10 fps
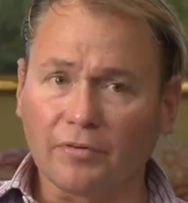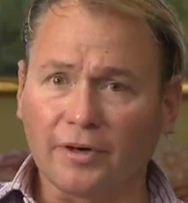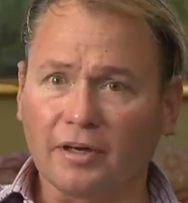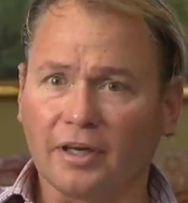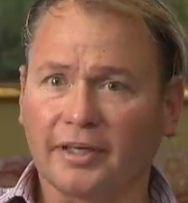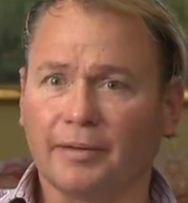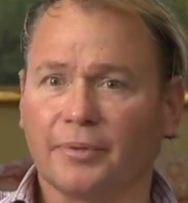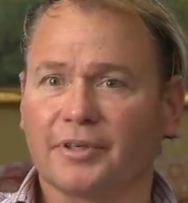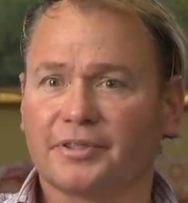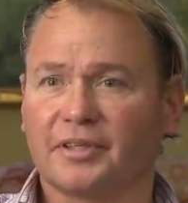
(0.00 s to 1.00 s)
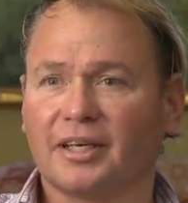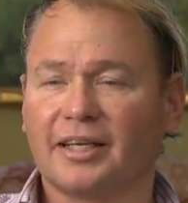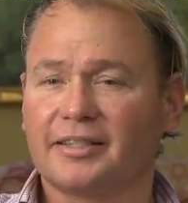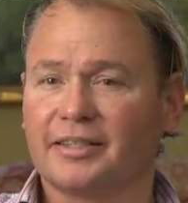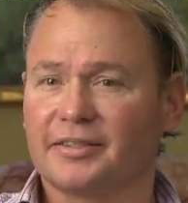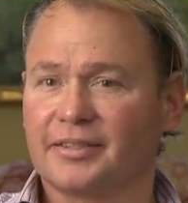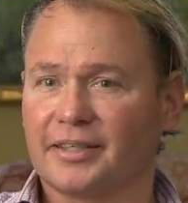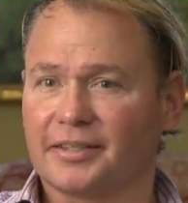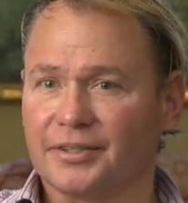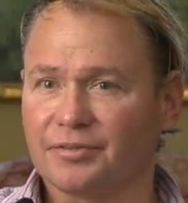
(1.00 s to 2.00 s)
were very lucky because in the
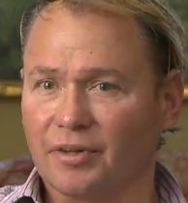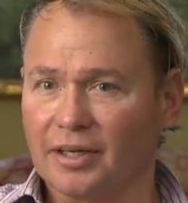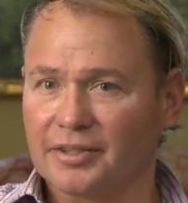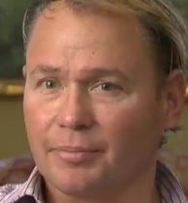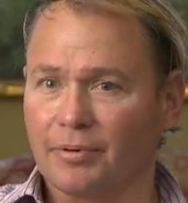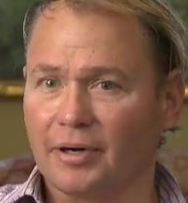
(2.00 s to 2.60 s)
1960s, Flossie